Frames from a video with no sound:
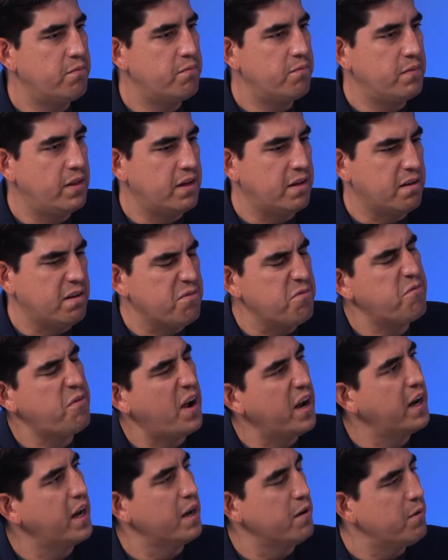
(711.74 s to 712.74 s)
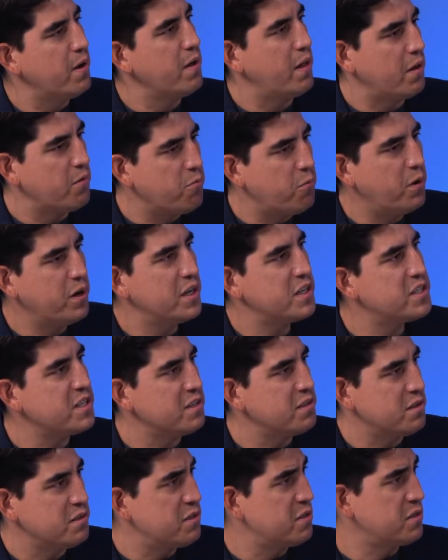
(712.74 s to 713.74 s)
like in a finite way, like is
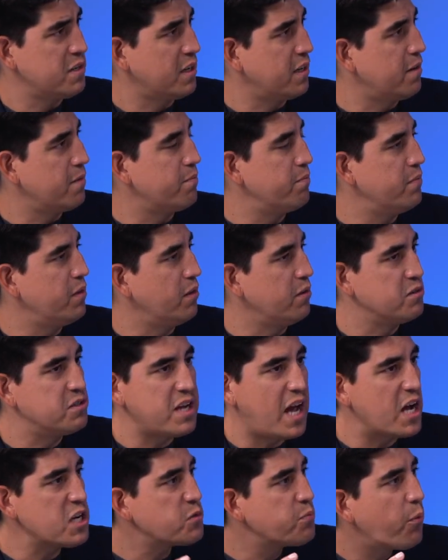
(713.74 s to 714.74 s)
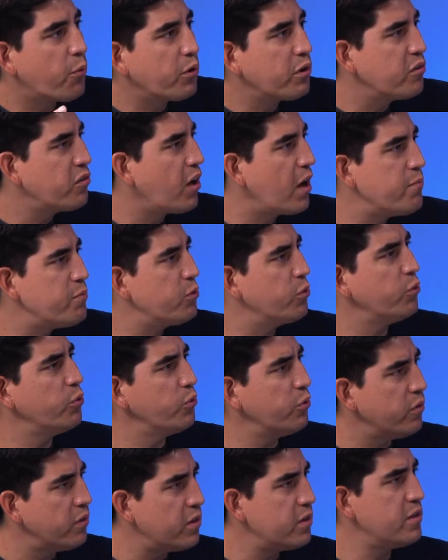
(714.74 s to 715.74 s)
this like a, you know, dashboarding type
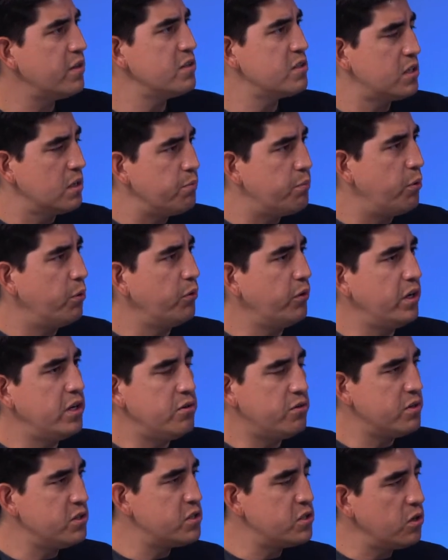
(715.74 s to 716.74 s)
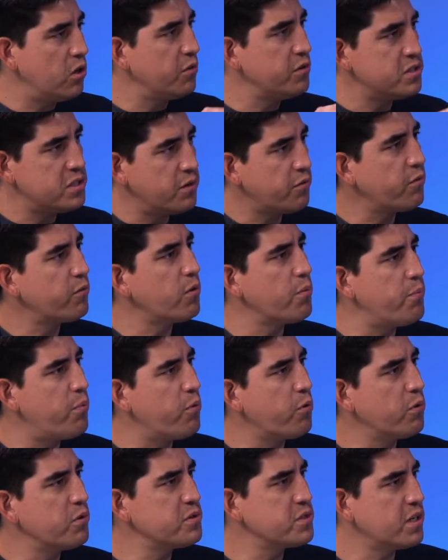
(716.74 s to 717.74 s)
tool? Things can pull in, you can see all these different
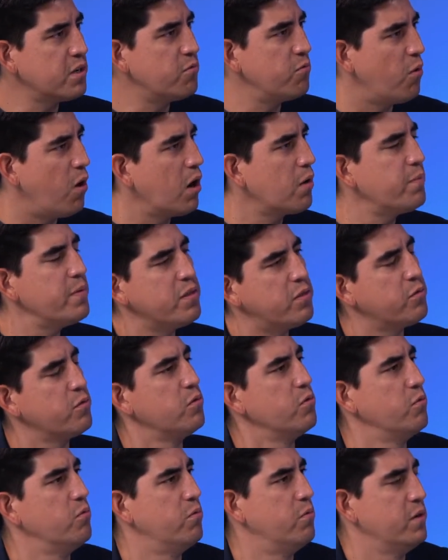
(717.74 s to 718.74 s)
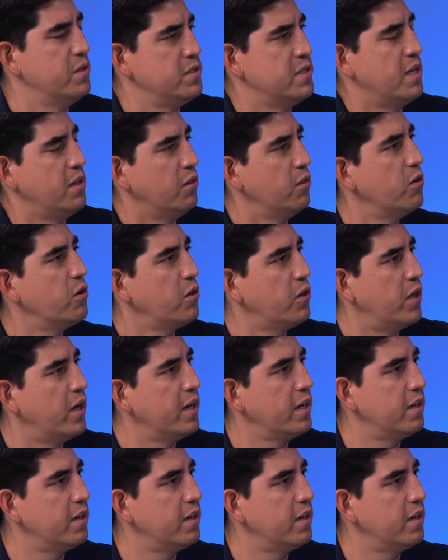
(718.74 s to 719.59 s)
reports. Like, walk me through, what does that look like?